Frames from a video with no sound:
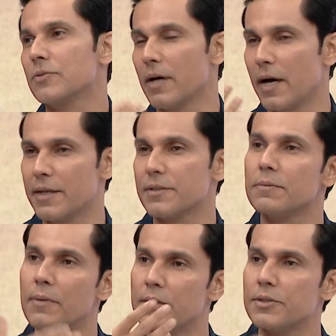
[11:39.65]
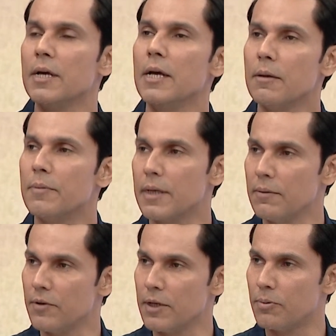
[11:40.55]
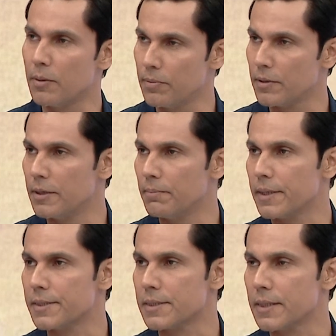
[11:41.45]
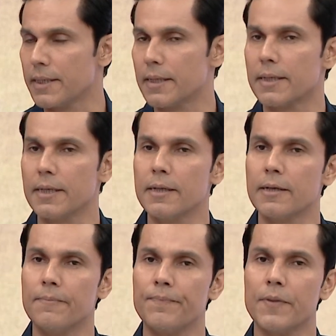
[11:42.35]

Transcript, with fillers: So Arya Samaj became very popular in places like mm. Haryana.